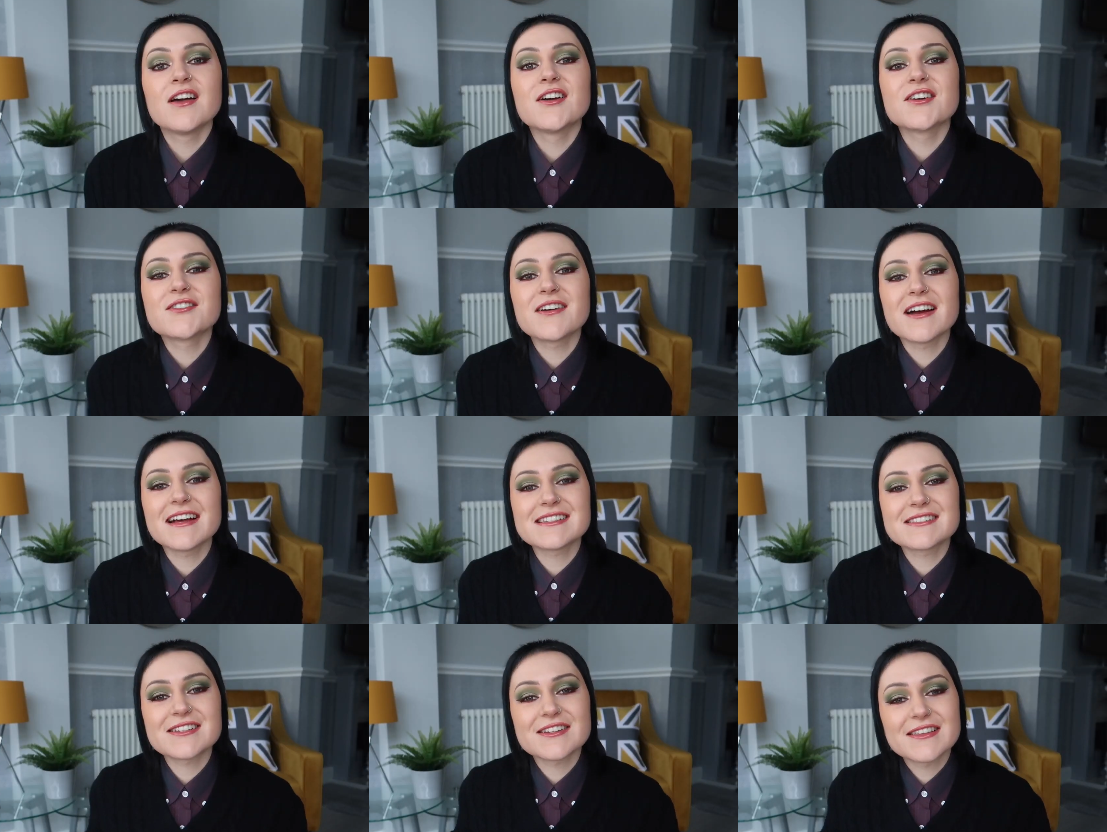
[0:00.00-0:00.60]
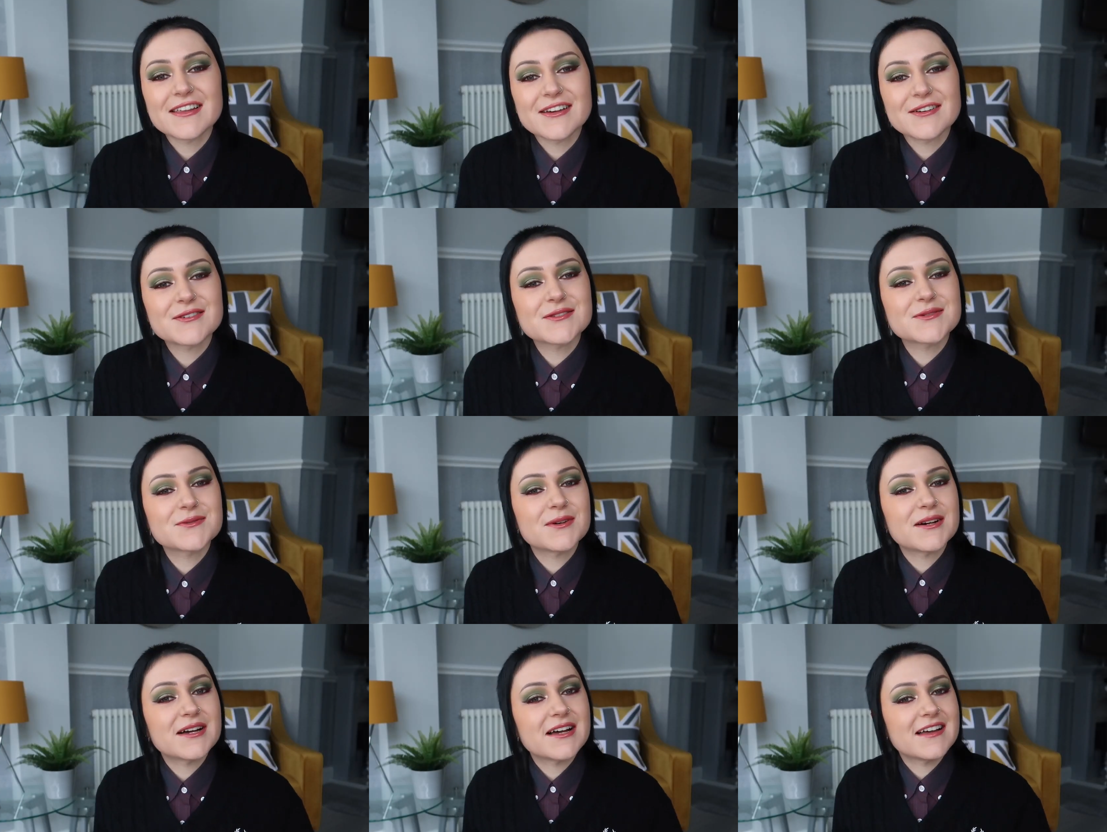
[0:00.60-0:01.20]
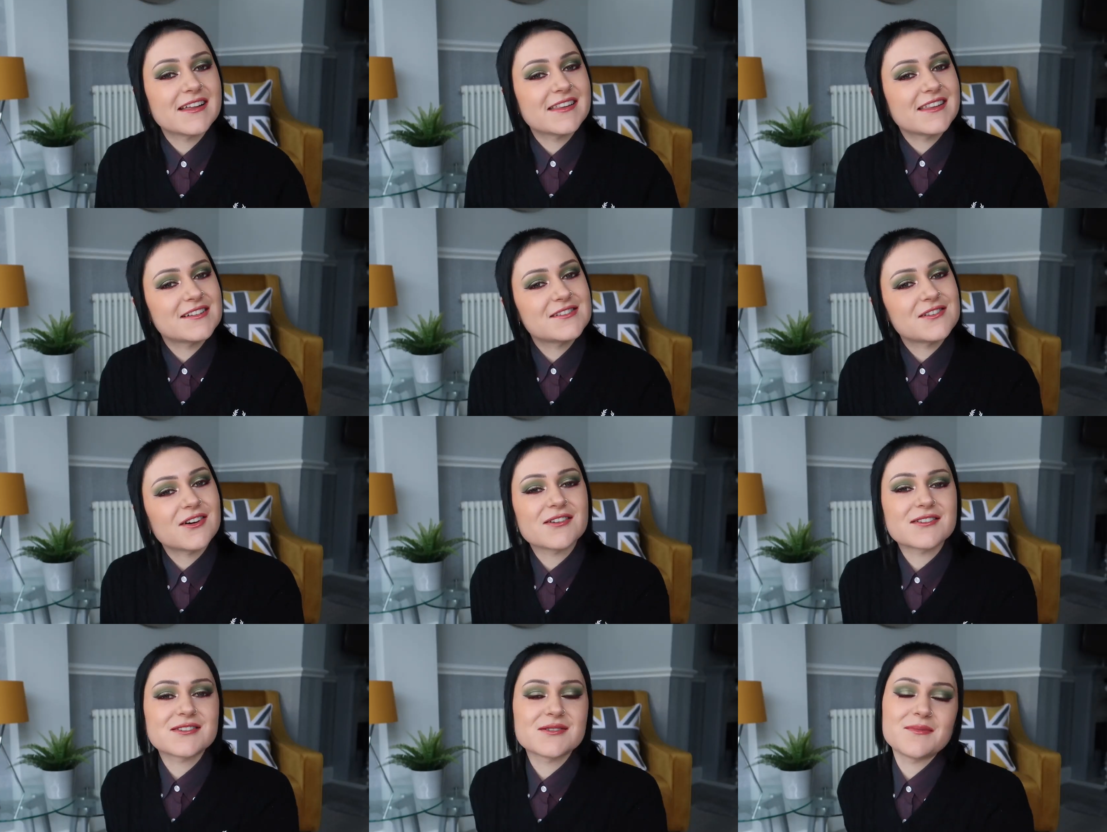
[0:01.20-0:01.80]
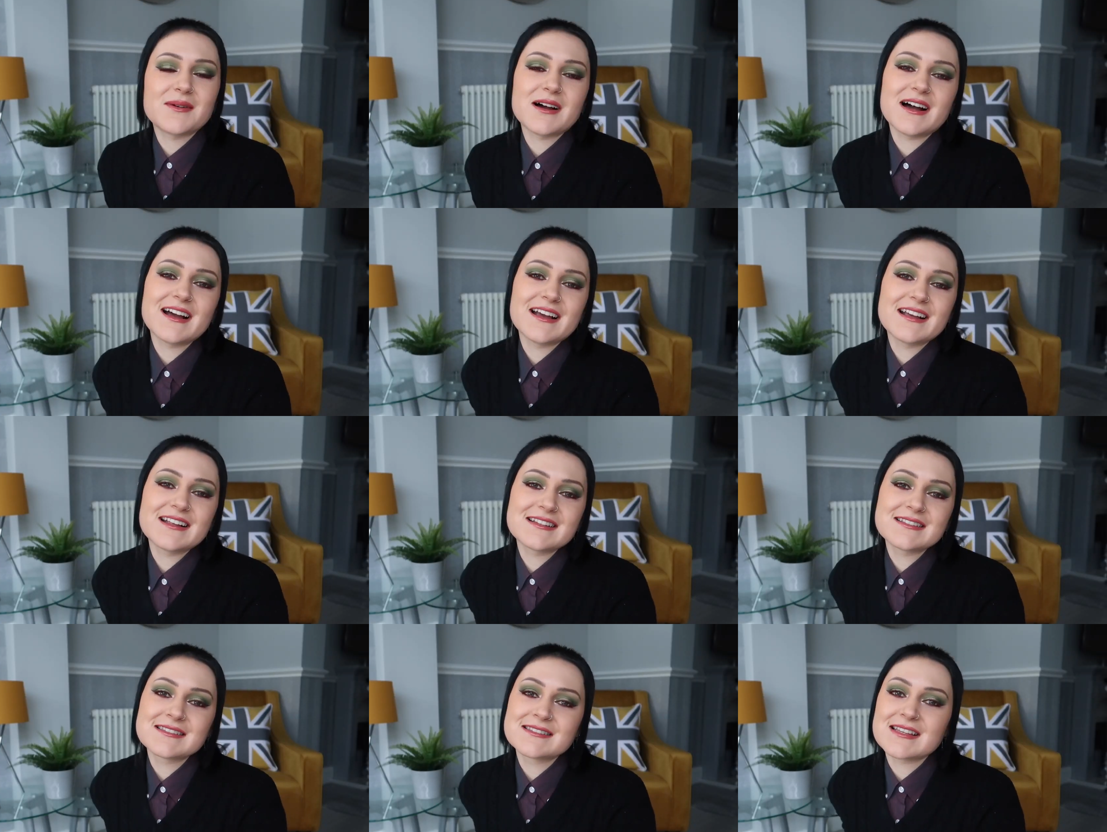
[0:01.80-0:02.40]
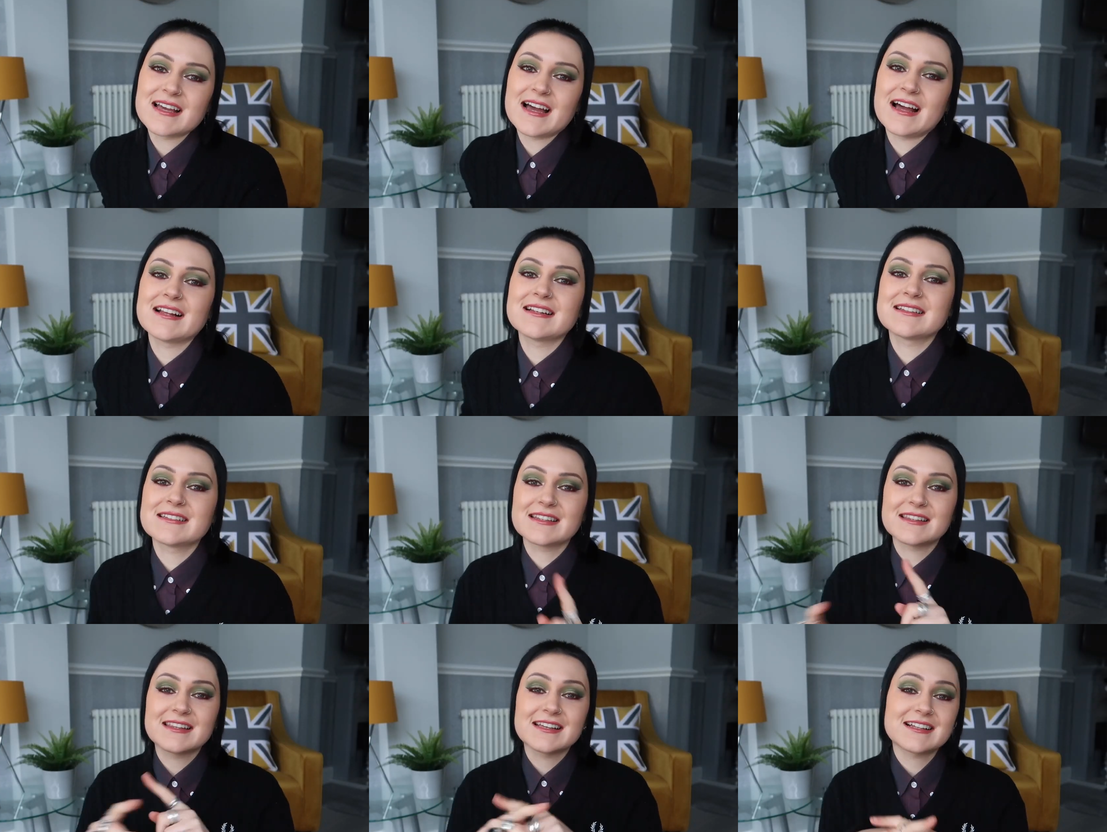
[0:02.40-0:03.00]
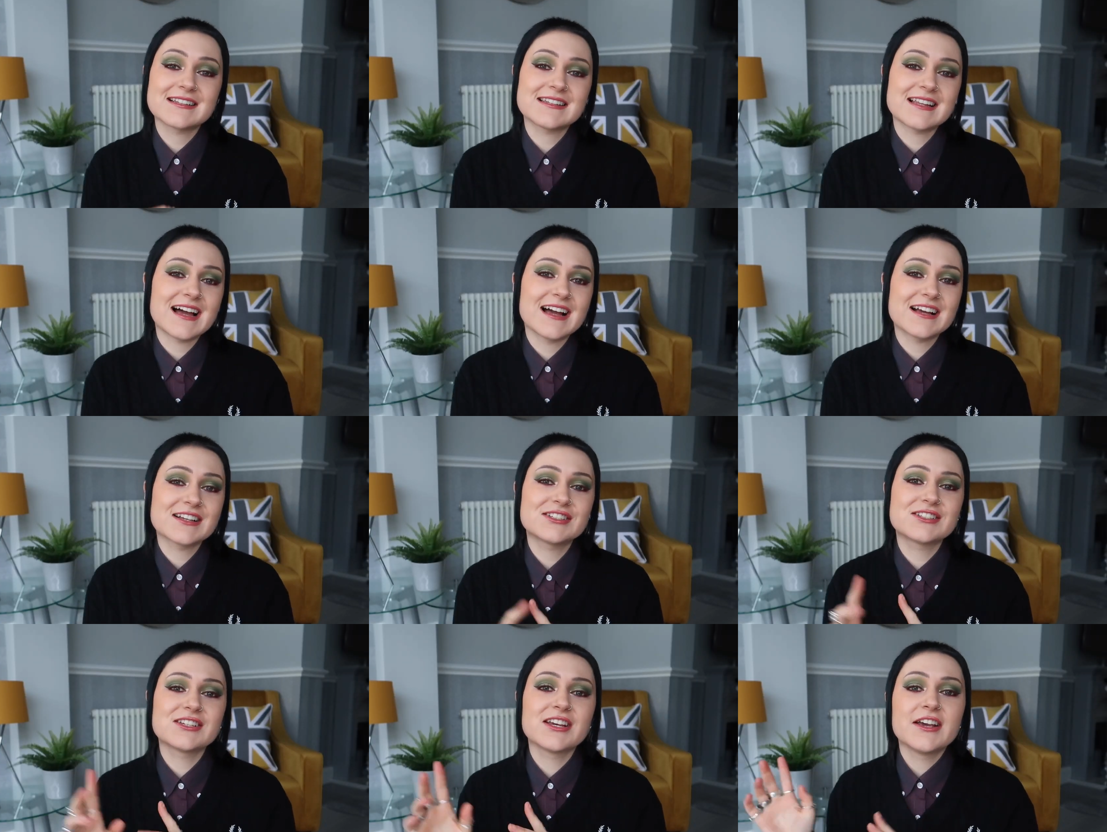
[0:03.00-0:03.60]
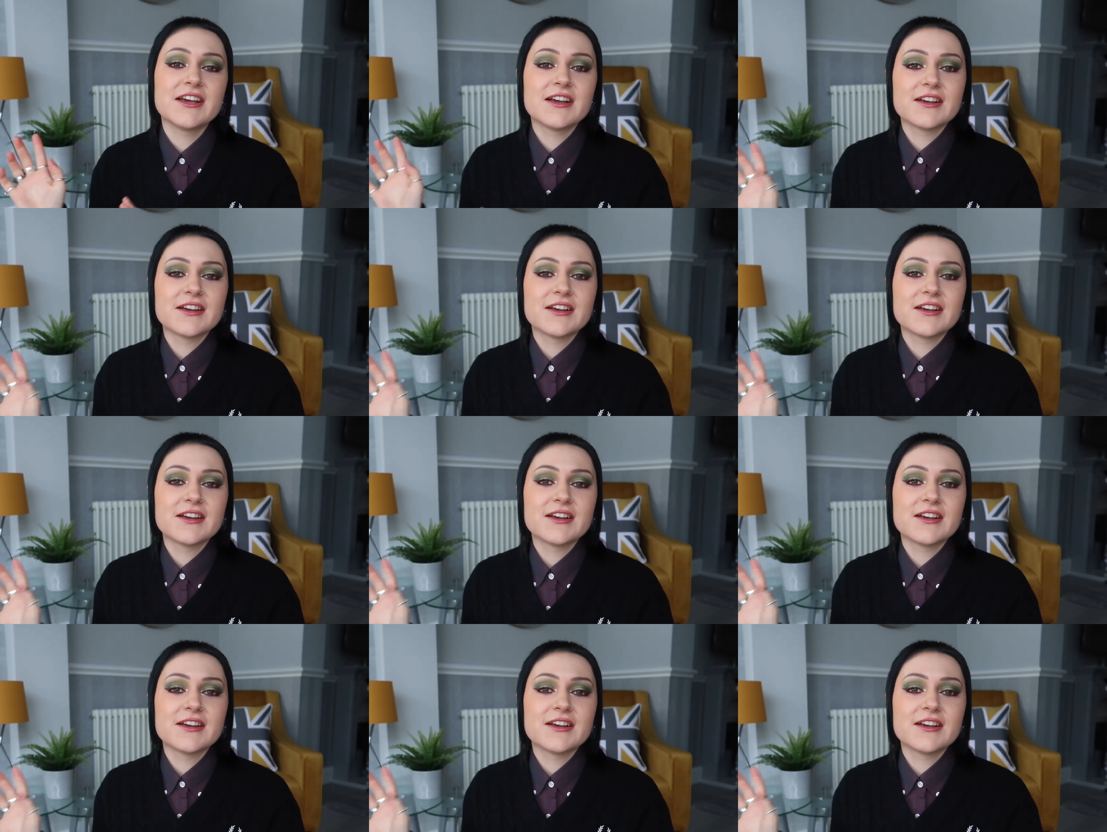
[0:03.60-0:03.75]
Great, so those were the Dr Martens and the Clash